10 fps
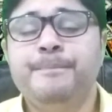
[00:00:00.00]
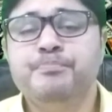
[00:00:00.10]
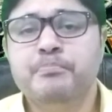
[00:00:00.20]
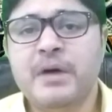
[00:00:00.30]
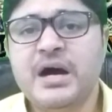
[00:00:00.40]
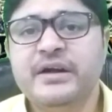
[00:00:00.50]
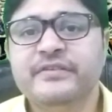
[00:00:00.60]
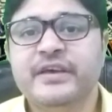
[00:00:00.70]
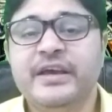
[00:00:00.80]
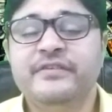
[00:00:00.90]

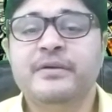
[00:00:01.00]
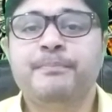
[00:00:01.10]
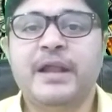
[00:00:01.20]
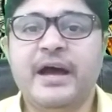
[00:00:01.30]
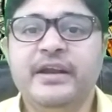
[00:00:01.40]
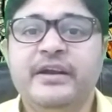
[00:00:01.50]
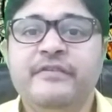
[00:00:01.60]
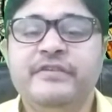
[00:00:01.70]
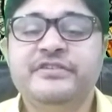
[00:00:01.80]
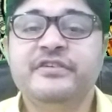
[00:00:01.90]
Mars is a
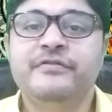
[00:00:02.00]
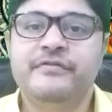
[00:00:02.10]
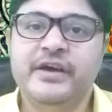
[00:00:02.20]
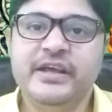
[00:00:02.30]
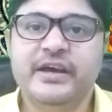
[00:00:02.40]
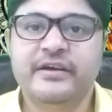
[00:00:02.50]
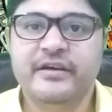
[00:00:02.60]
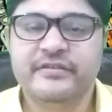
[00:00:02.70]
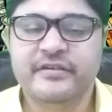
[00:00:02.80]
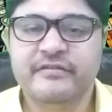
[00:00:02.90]
planet which is very
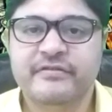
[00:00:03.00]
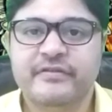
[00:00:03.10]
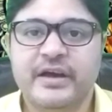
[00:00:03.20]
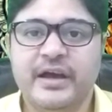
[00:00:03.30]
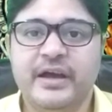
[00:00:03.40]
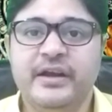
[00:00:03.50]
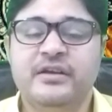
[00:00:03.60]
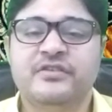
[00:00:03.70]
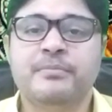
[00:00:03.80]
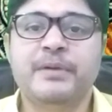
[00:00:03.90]
aggressive.
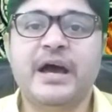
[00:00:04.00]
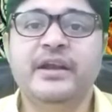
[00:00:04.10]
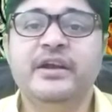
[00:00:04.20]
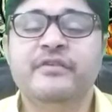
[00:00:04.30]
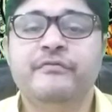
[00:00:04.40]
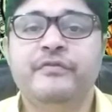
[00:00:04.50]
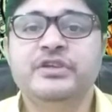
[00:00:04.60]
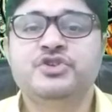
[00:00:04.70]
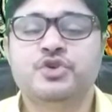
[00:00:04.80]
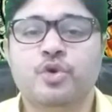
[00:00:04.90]
It's a planet
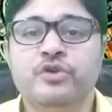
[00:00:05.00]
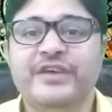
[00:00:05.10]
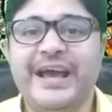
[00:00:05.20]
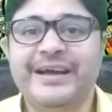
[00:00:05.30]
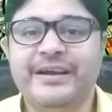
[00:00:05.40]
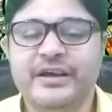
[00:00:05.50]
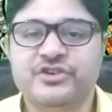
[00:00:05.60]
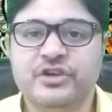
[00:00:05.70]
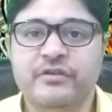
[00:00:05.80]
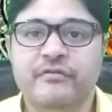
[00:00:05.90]
which shows
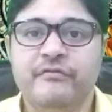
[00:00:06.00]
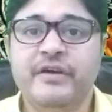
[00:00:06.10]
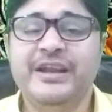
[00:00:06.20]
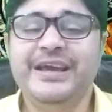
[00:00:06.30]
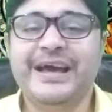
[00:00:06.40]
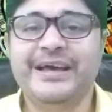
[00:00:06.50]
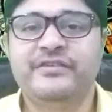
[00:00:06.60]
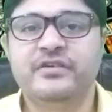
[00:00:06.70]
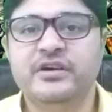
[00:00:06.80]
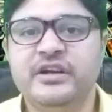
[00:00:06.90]
aggression, very
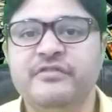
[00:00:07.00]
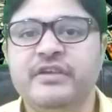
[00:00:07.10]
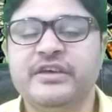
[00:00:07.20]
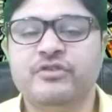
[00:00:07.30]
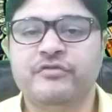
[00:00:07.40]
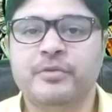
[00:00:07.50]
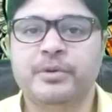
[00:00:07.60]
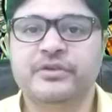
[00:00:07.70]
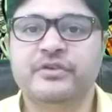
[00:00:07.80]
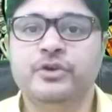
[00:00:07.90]
assertiveness of a
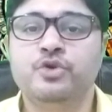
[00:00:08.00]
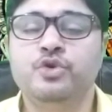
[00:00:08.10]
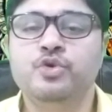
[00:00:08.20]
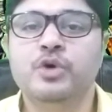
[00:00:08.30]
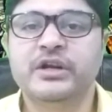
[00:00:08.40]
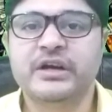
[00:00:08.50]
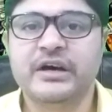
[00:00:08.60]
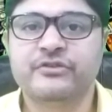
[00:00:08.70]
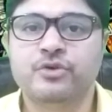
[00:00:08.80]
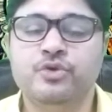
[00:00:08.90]
person to do a
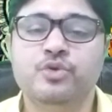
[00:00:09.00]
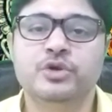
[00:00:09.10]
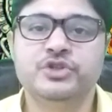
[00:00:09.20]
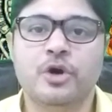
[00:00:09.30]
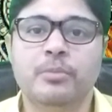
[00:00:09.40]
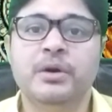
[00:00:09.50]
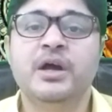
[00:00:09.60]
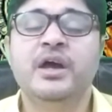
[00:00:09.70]
task, to do a job.